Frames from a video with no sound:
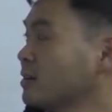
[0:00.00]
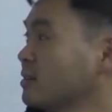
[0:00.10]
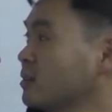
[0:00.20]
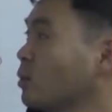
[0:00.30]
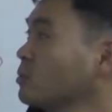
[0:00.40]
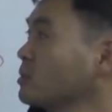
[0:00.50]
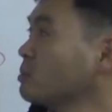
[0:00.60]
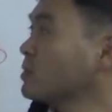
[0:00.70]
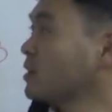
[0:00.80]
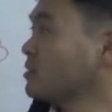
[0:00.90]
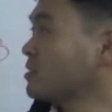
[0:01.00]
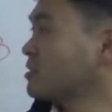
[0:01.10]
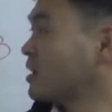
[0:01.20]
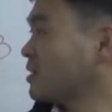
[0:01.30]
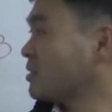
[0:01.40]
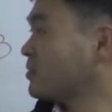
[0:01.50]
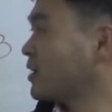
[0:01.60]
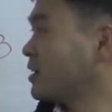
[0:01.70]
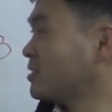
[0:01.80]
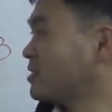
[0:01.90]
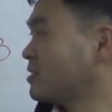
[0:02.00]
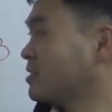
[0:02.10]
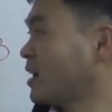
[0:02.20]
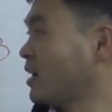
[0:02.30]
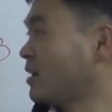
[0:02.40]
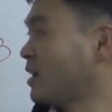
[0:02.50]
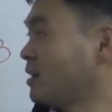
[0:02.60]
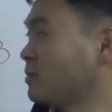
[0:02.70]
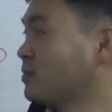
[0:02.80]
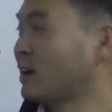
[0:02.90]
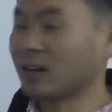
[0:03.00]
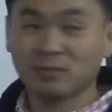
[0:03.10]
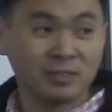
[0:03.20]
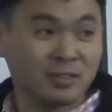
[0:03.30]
The only place it's not defined is at 5.